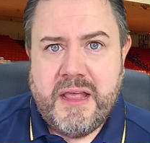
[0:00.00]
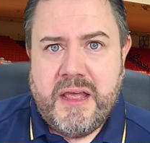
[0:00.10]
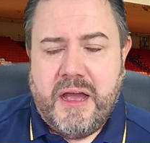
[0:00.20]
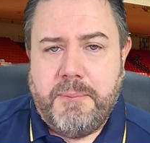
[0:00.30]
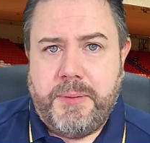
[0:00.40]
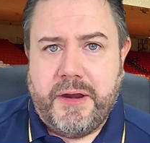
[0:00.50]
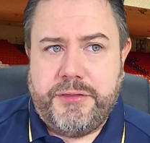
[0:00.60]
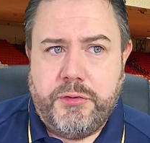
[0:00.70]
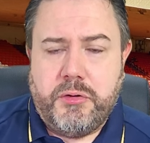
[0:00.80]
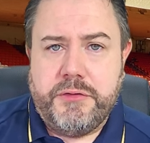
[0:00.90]
But I
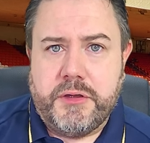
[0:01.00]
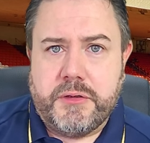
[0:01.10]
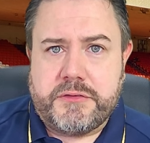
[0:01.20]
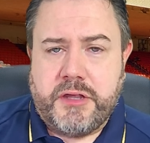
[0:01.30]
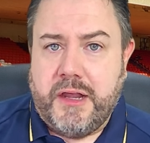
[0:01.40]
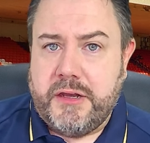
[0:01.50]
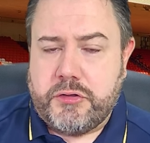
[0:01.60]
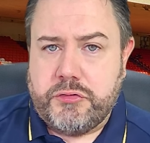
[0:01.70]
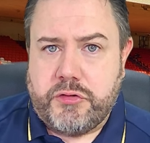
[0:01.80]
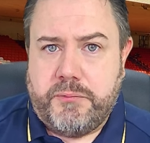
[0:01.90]
thought that Tyler
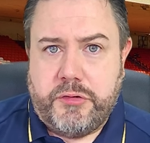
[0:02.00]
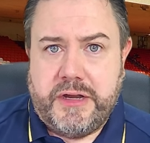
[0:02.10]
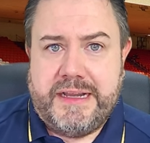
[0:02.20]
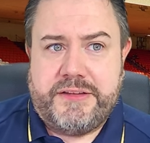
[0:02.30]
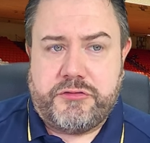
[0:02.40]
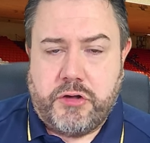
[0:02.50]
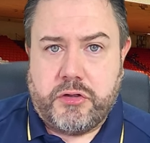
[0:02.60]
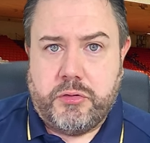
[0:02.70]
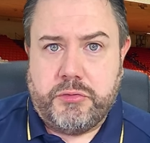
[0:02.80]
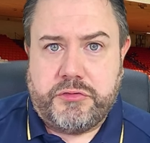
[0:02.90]
Goodrum really
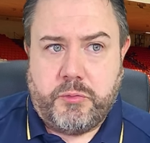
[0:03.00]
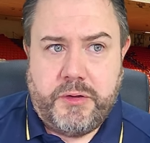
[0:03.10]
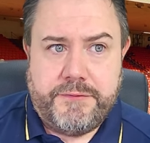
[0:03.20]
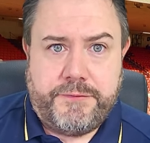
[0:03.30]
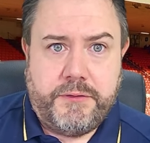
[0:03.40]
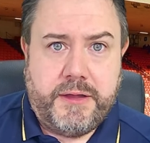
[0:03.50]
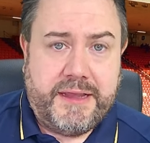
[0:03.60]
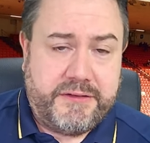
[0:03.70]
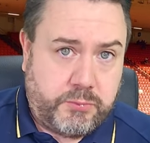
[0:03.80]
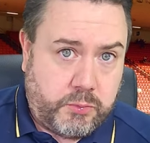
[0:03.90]
struggled with
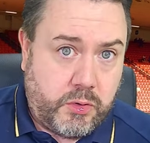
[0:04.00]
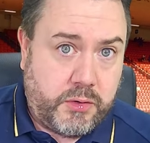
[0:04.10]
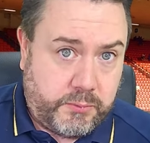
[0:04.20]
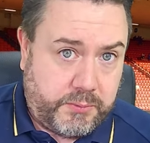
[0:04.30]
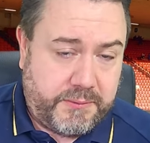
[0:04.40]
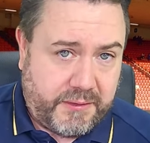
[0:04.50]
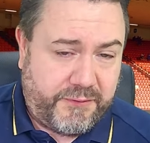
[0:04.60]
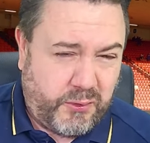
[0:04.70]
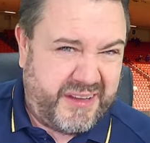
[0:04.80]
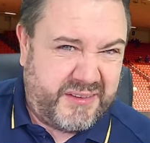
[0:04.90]
his, I
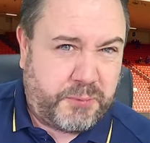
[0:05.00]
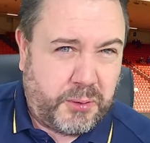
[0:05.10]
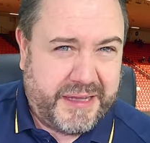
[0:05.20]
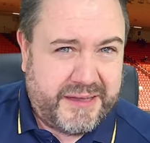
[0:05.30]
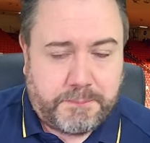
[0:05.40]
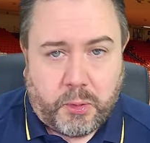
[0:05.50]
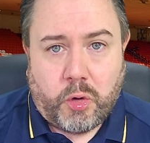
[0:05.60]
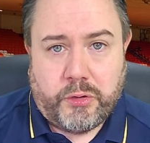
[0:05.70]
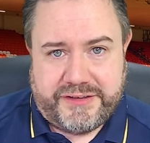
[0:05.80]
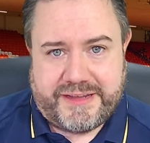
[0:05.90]
thought his probably his
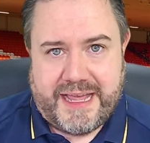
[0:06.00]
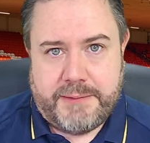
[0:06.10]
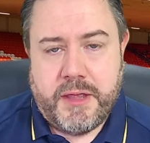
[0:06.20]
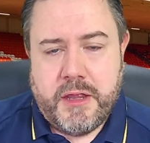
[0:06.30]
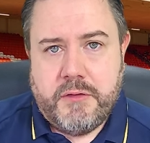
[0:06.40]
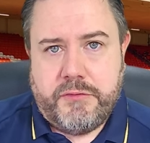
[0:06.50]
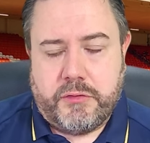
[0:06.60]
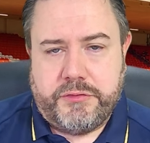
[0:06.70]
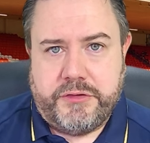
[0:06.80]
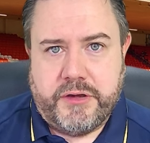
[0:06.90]
poorest game for
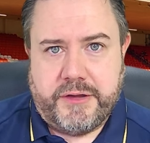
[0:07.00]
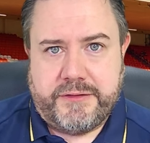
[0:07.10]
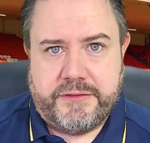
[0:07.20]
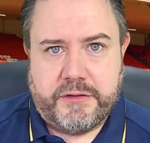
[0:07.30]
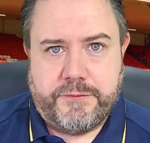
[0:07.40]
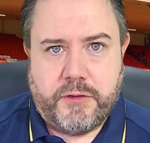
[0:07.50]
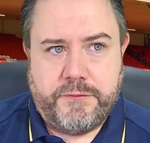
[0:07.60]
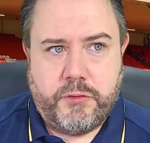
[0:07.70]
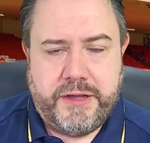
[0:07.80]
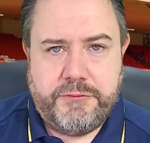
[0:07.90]
Oxford United so far. I
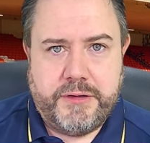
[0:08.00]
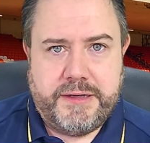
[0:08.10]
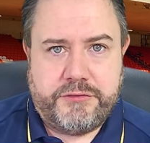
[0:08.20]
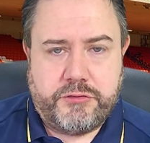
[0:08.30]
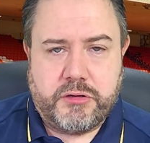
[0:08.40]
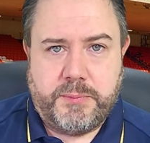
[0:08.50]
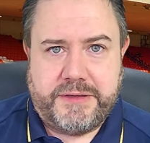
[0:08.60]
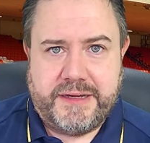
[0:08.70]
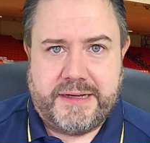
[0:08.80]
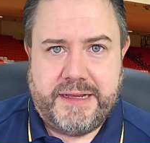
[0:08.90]
thought he really struggled,
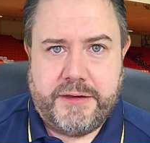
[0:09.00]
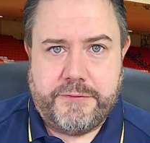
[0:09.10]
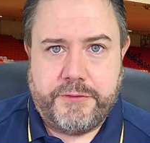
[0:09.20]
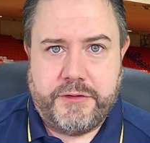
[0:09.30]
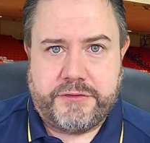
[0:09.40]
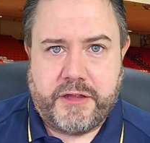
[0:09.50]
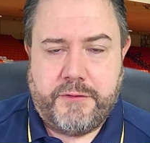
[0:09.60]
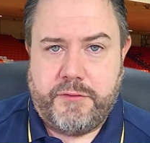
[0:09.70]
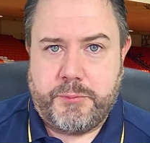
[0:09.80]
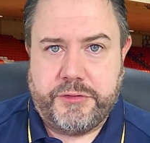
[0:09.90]
particularly in the first
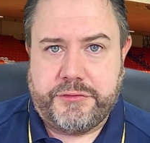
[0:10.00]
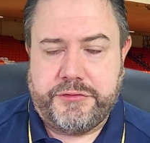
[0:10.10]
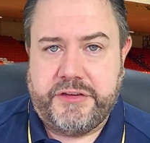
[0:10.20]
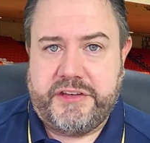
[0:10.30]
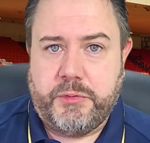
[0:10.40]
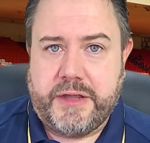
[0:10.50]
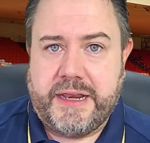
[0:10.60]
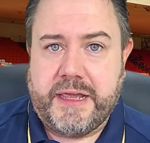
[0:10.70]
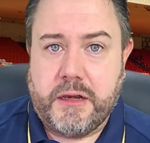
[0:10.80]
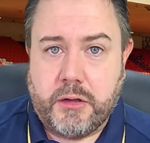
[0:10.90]
half of Bristol City. We're
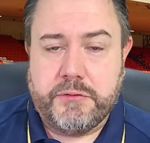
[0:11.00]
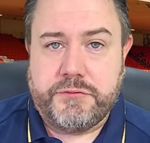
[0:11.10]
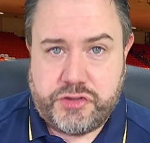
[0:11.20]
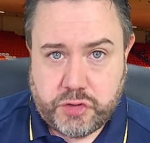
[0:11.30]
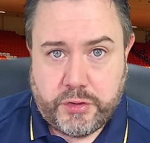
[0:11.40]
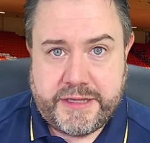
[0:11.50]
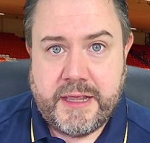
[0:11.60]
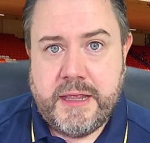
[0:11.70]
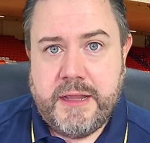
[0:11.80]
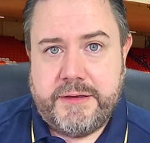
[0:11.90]
getting a lot of joy
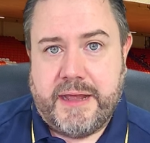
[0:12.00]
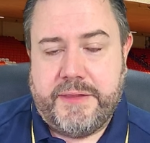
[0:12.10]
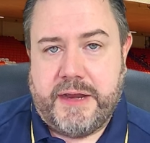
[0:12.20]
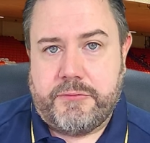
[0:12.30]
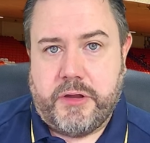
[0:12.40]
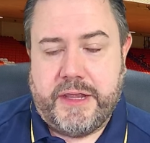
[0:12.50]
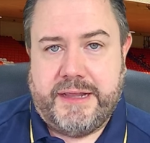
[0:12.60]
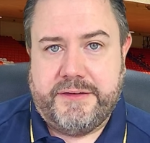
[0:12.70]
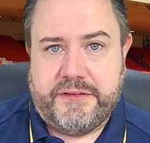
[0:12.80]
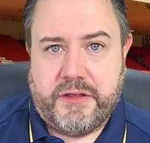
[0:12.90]
down that
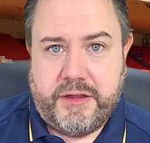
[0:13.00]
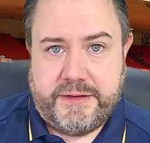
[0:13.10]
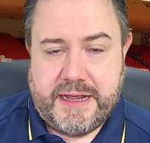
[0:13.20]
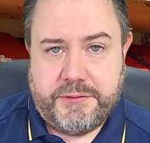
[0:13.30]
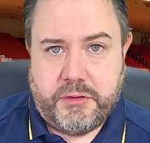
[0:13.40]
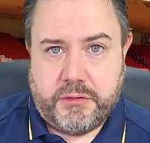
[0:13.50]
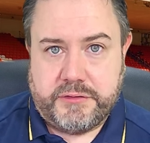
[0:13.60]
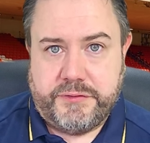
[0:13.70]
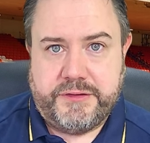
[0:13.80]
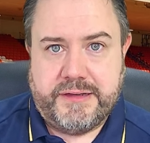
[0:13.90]
right-hand side, down
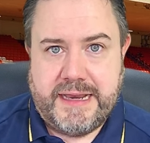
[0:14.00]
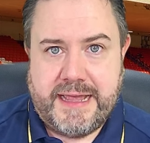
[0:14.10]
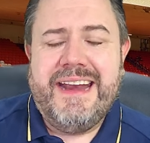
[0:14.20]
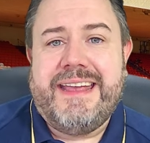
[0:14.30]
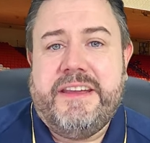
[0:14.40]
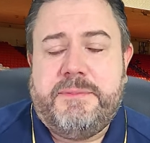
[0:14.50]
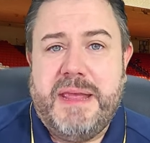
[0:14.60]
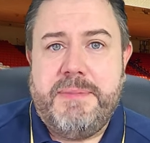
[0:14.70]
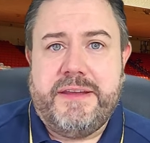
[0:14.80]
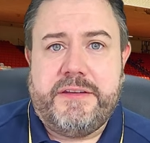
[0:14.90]
Oxford's left. I guess
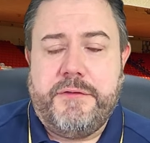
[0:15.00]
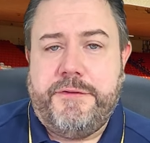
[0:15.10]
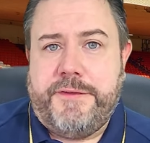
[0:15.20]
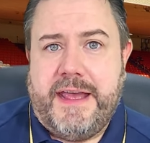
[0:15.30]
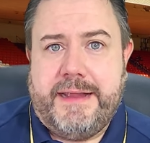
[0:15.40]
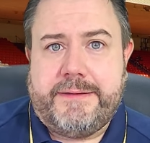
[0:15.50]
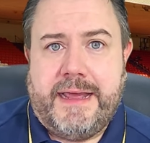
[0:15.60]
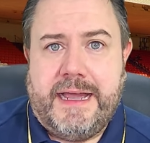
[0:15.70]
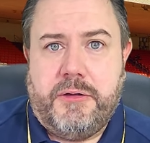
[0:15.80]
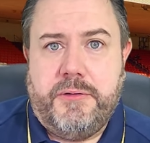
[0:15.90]
maybe it's unfair to
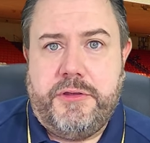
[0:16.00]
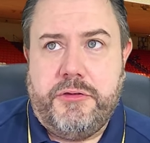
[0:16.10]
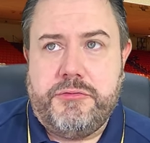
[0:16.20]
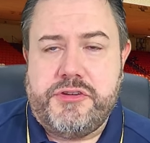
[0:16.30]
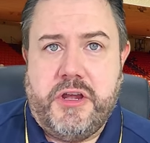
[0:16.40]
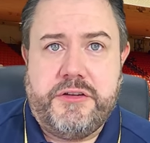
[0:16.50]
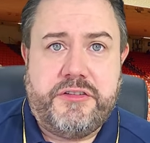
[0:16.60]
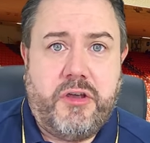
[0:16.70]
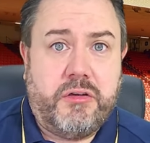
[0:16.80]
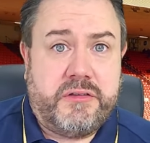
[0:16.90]
how you
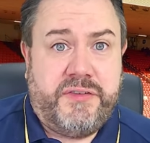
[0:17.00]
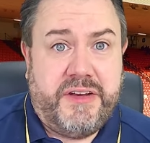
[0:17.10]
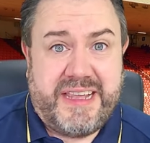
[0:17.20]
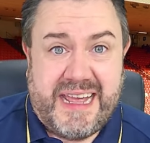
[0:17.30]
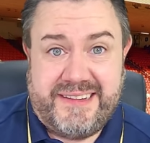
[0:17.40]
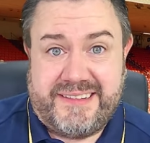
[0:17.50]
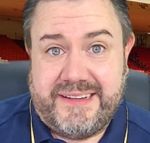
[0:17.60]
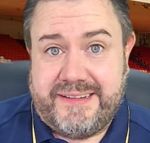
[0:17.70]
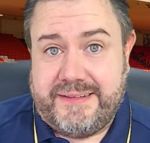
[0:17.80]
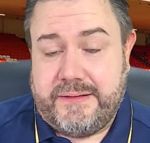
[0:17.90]
judge Oxford against
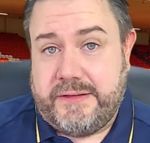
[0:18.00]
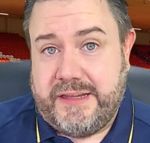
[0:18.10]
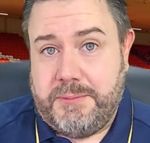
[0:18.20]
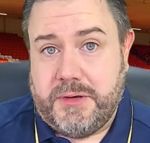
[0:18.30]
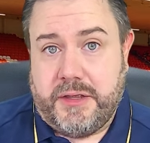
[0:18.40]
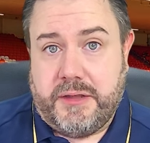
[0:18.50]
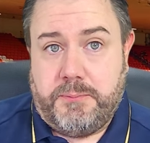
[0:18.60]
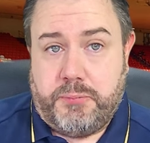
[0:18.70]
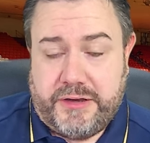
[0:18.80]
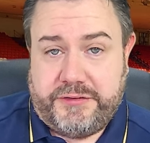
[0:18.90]
a team like
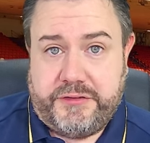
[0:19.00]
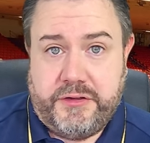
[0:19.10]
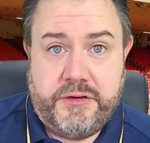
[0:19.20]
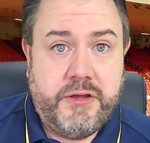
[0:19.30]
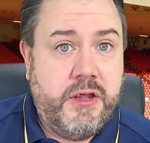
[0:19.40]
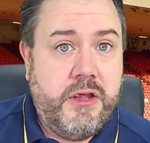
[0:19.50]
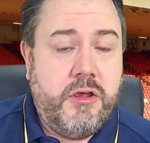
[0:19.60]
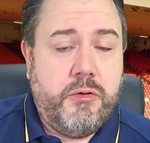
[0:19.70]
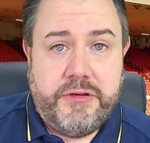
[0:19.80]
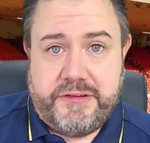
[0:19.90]
Preston
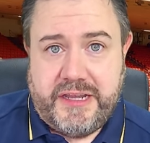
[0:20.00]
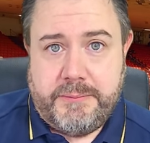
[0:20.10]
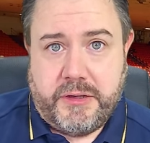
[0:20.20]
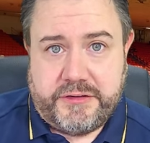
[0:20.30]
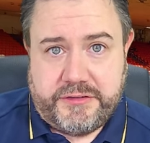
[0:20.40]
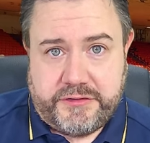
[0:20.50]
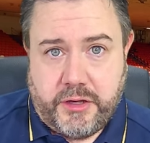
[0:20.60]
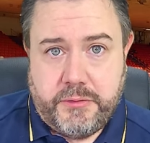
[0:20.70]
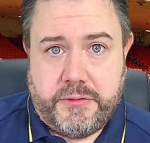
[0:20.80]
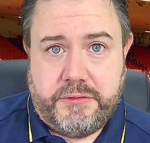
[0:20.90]
or a team like
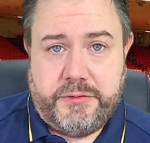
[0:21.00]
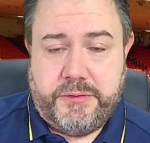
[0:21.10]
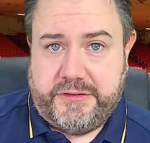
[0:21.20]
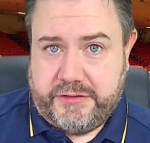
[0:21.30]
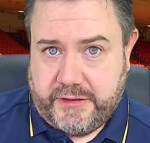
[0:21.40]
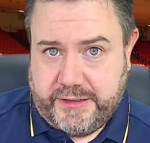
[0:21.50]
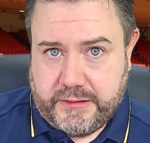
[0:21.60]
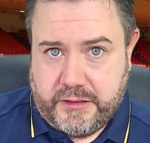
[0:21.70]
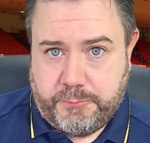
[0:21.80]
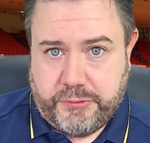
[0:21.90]
Stoke to a side
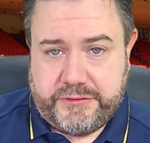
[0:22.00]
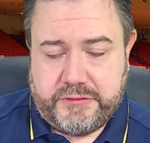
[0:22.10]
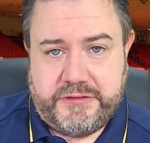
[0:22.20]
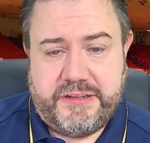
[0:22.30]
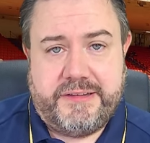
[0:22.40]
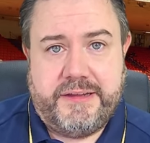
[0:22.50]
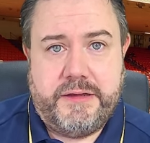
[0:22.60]
like Bristol City.